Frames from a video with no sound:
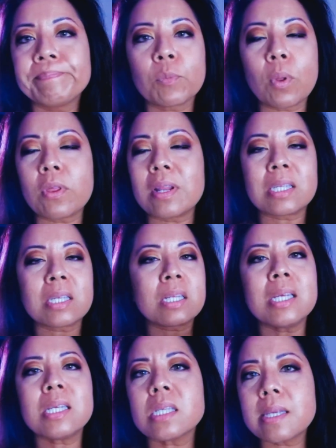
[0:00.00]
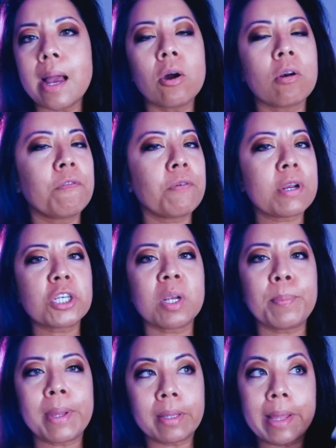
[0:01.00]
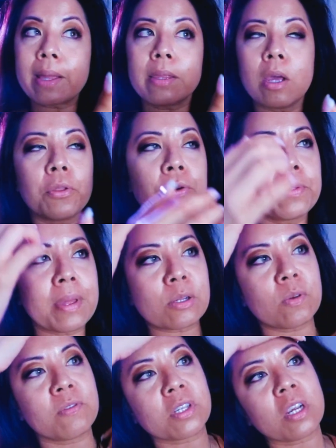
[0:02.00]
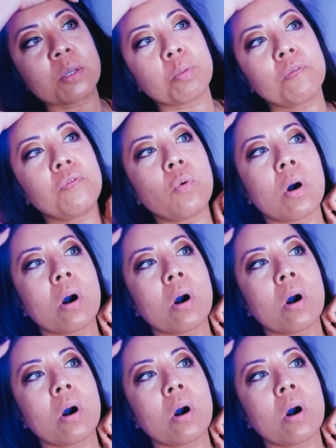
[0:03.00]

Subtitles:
Whether it's a discount or free shipping, like in the other things we've discussed before,